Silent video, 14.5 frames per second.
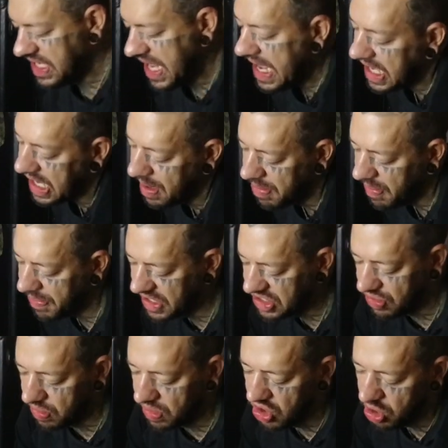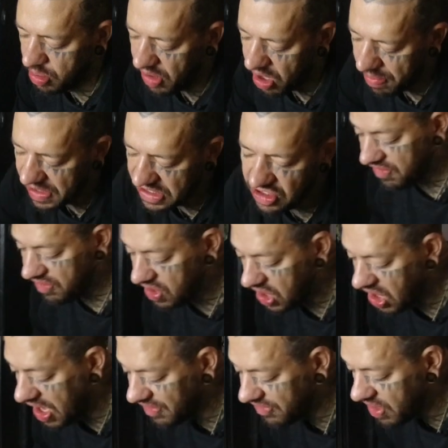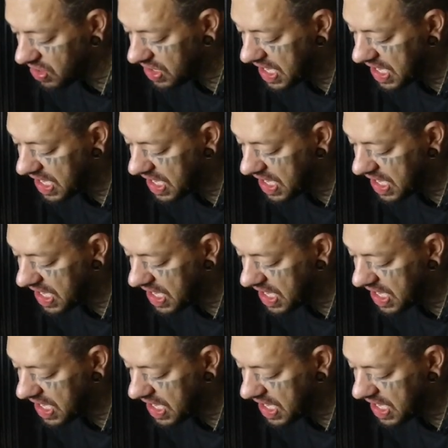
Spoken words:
taking up a bunch of room or you can also